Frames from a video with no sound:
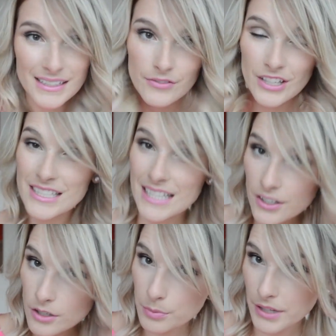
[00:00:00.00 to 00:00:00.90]
if you
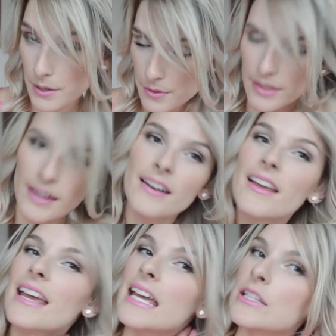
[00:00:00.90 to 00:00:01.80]
continue to play with it,
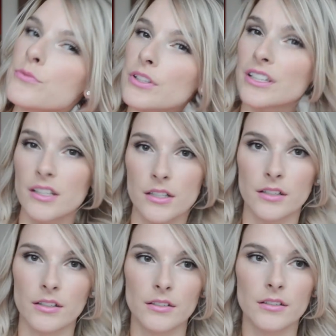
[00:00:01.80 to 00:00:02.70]
it's really
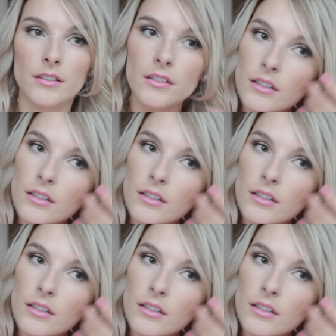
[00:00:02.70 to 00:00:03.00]
gonna,